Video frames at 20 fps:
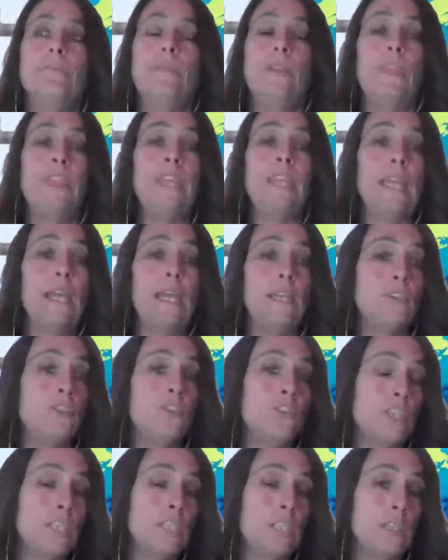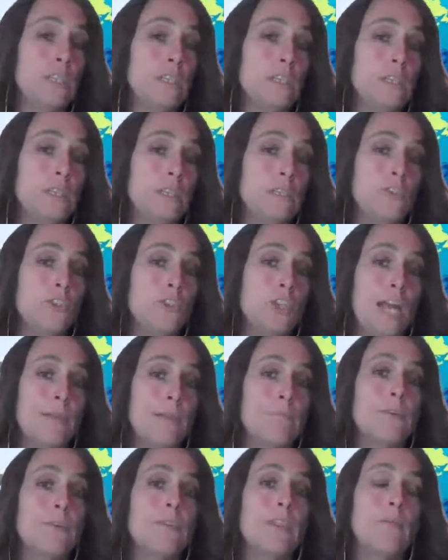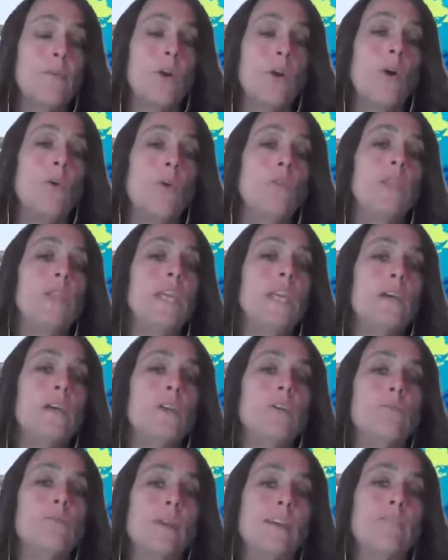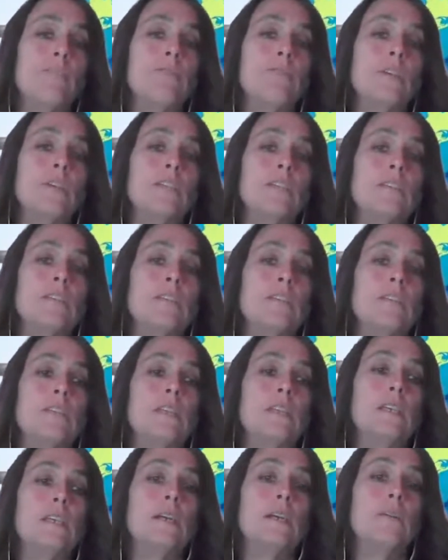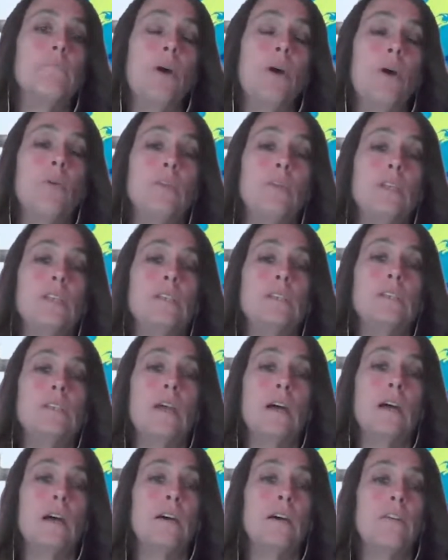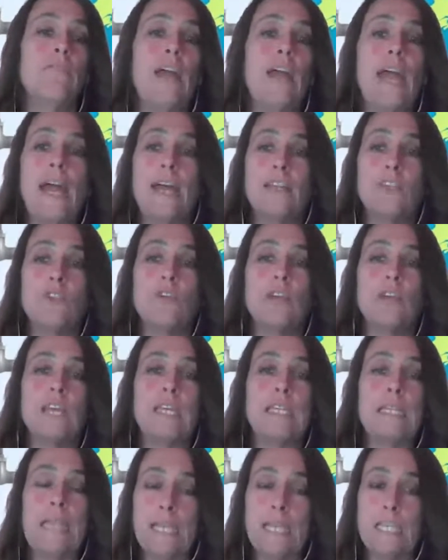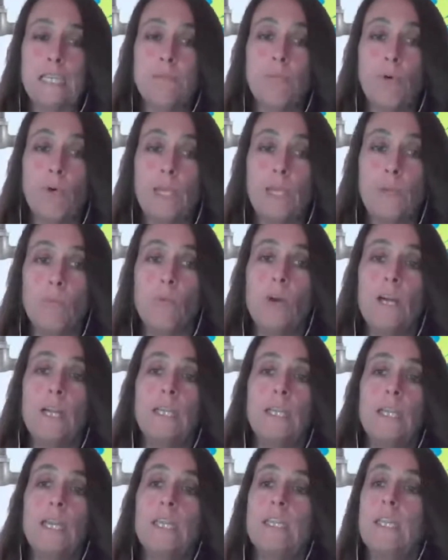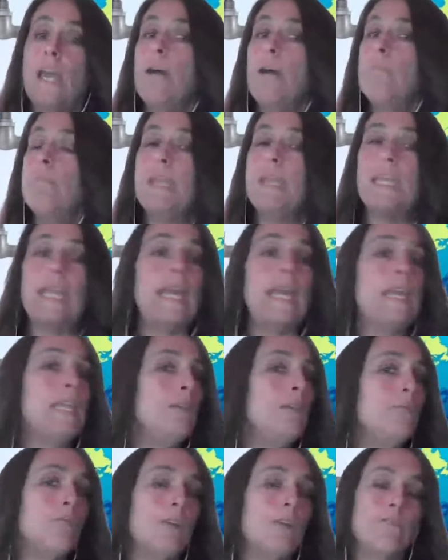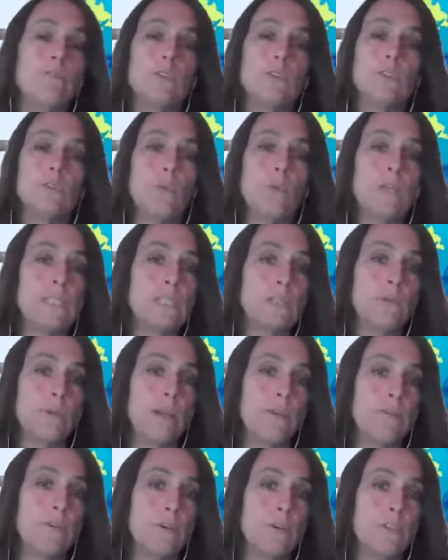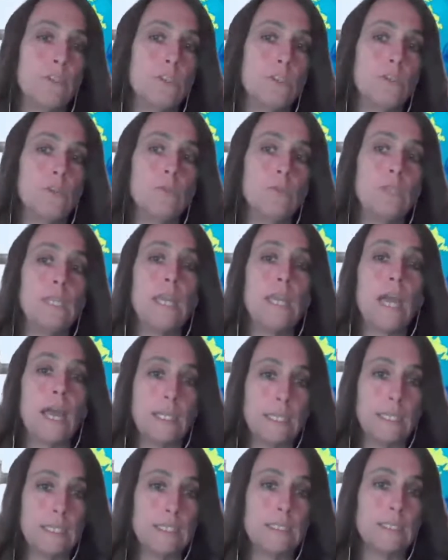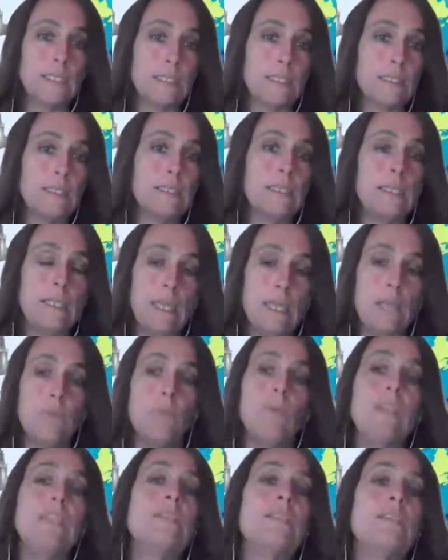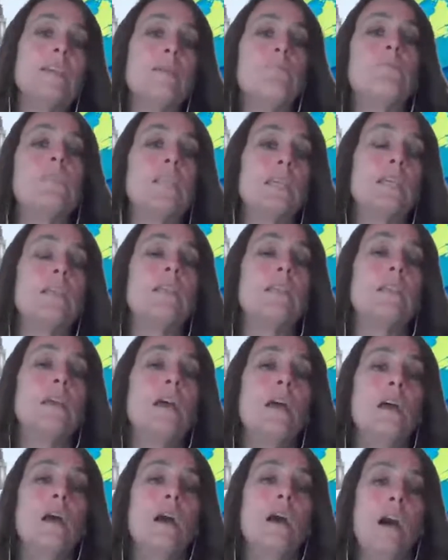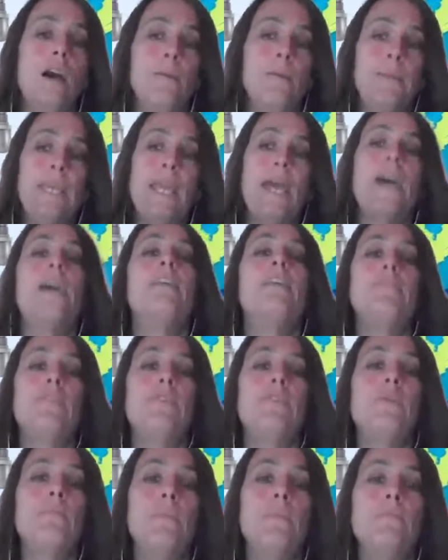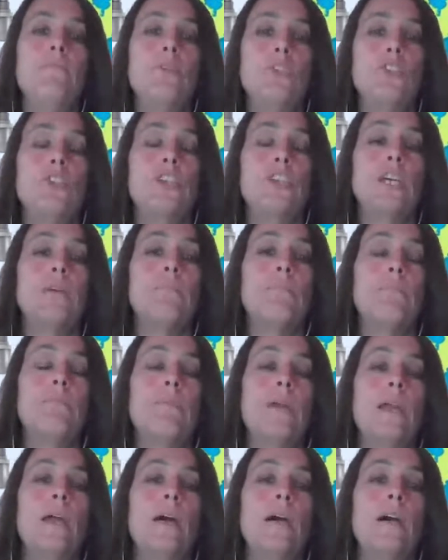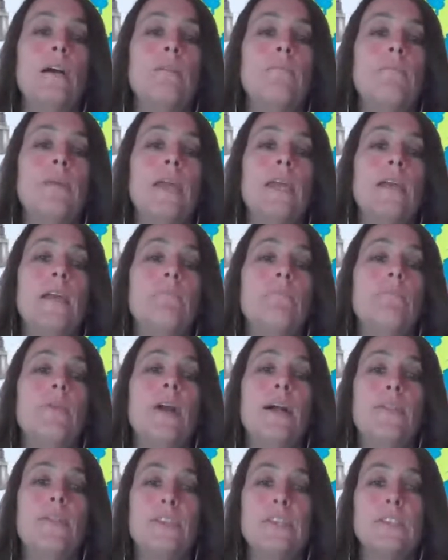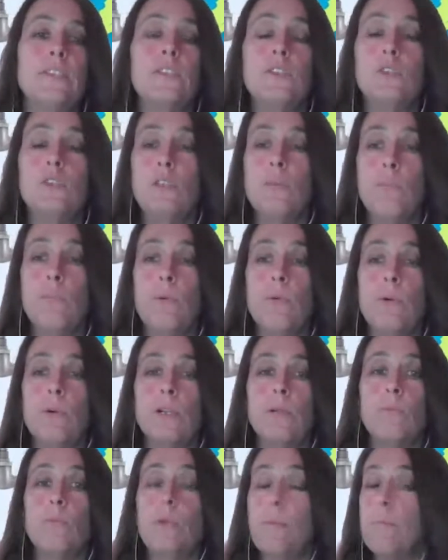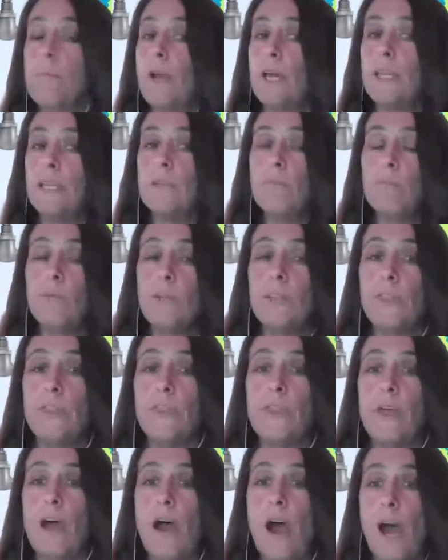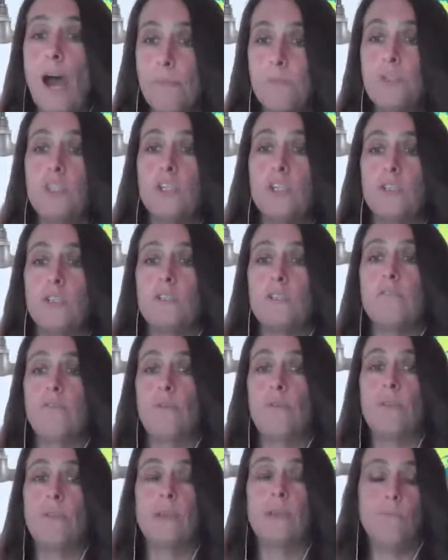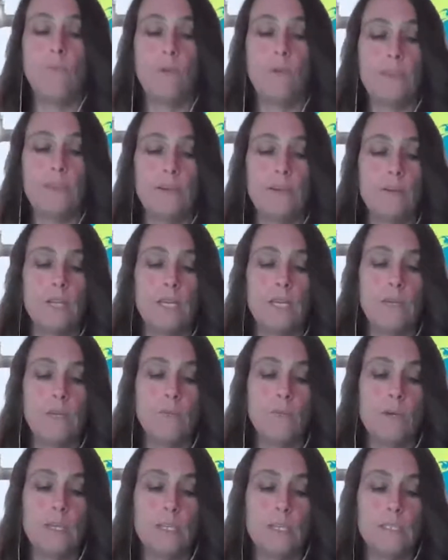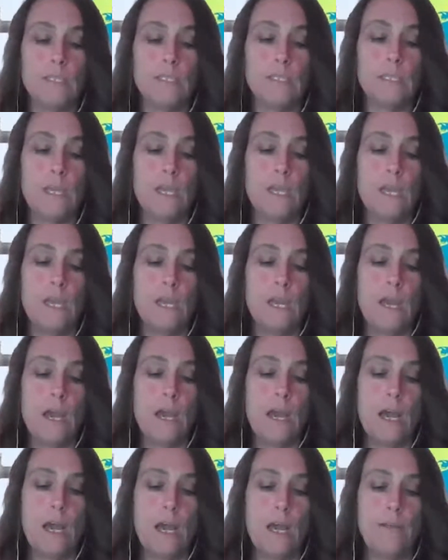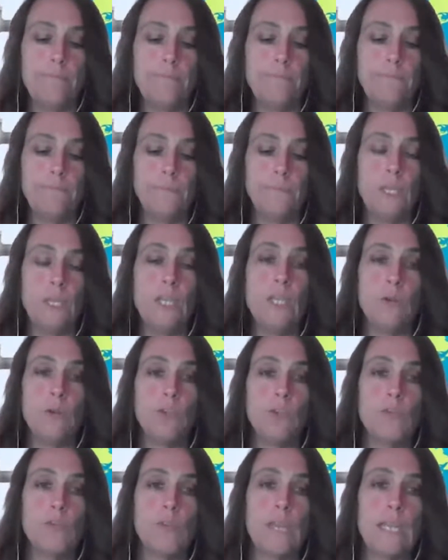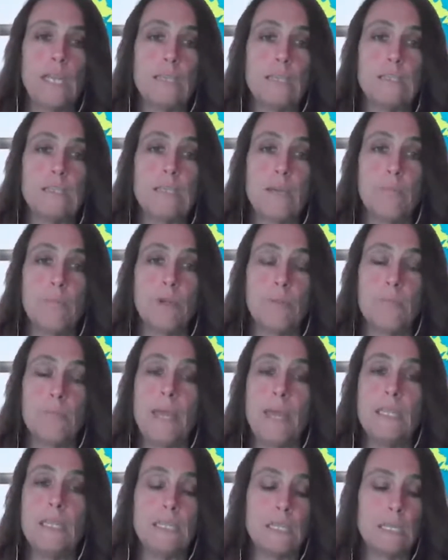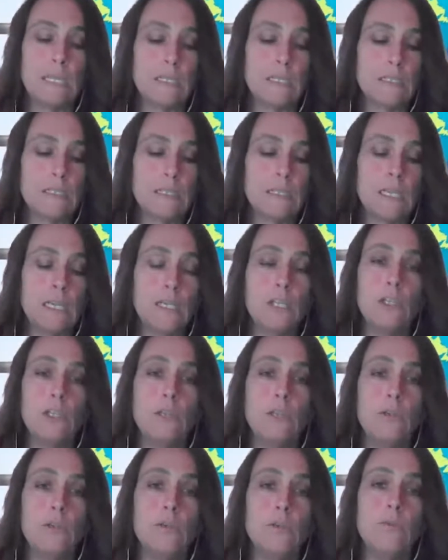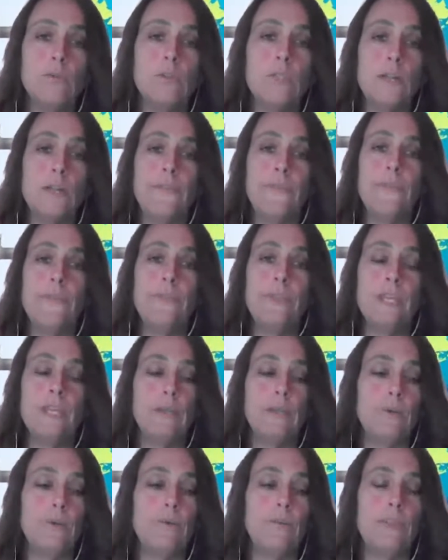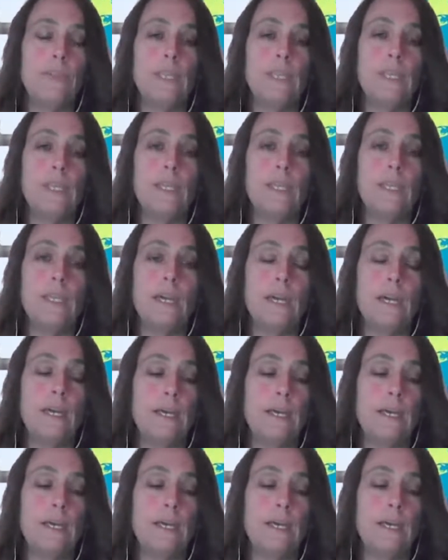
the energy chapter, they were only going to reference the components of ASHRAE 90.1 and not make any reference whatsoever to the IECC. And we stepped in on behalf of the membership and brought this to the board, and we brought it with options for them, whether it was, create a separate appendix, include, the